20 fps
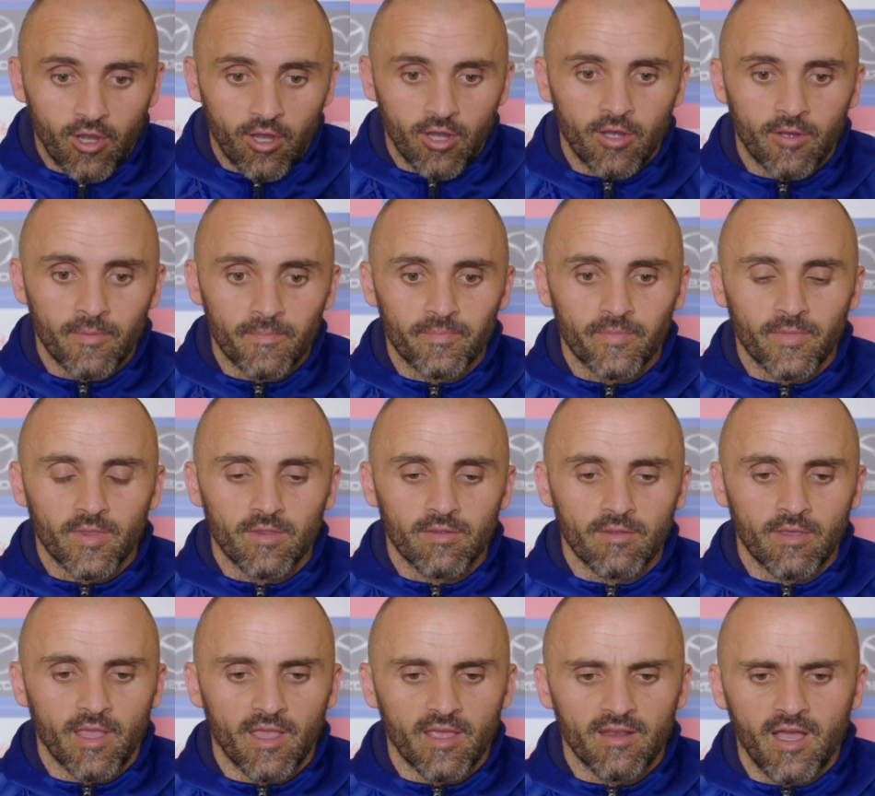Oh,
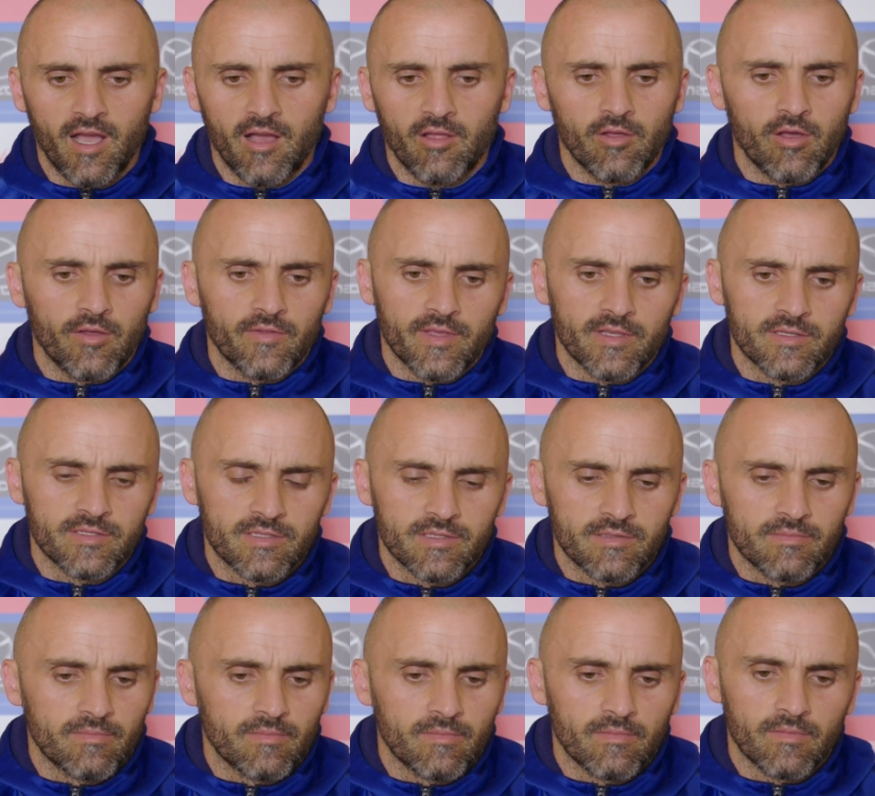yeah. No,
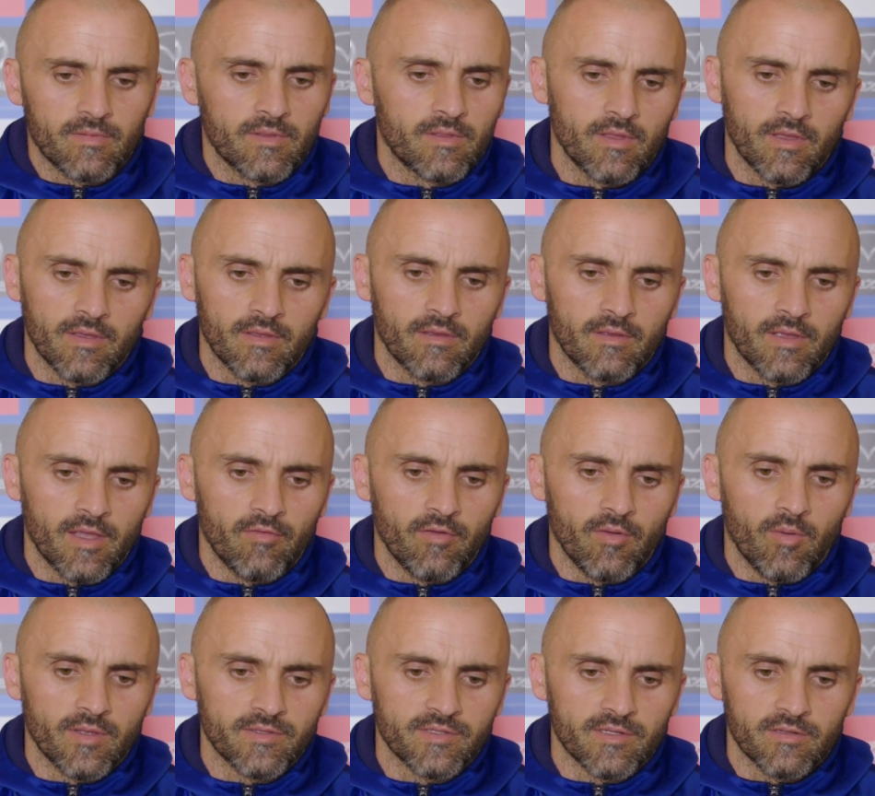
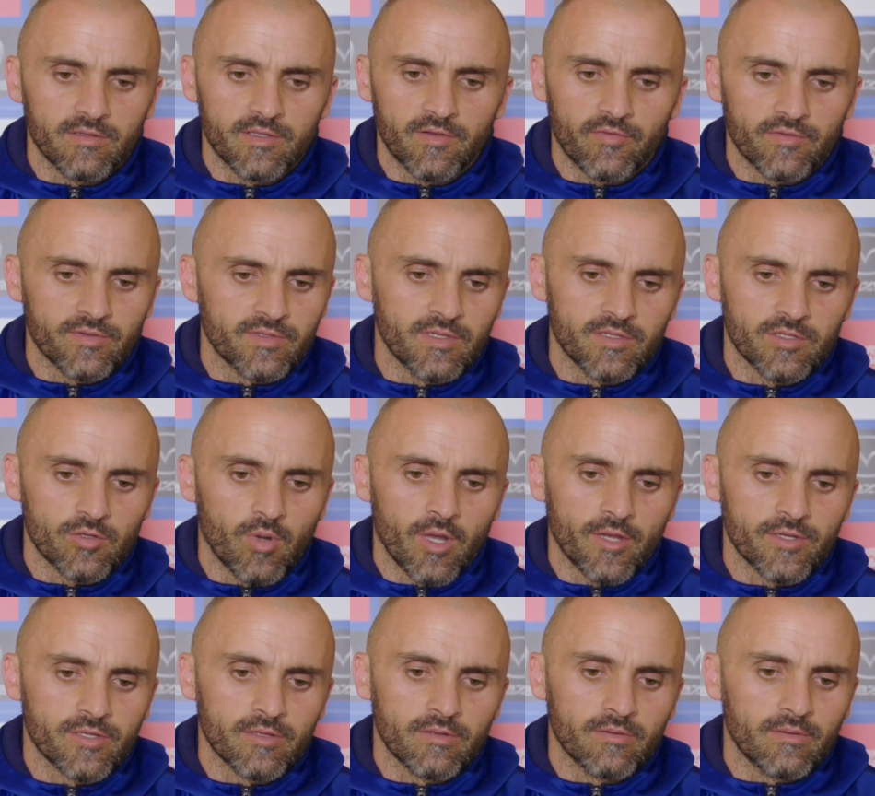everyone's in a different
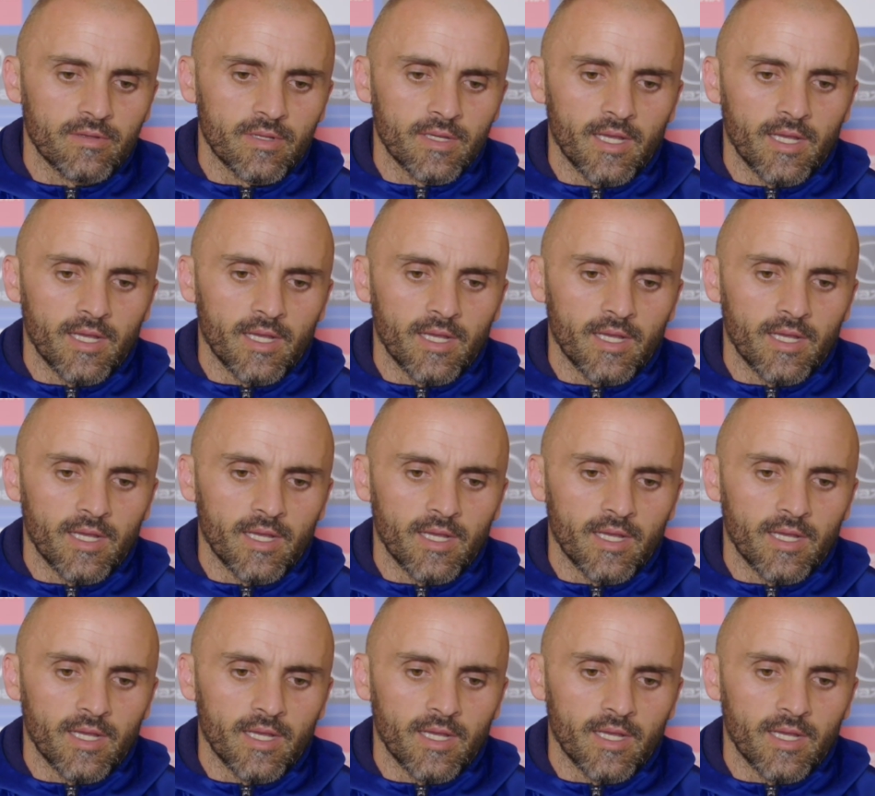situation.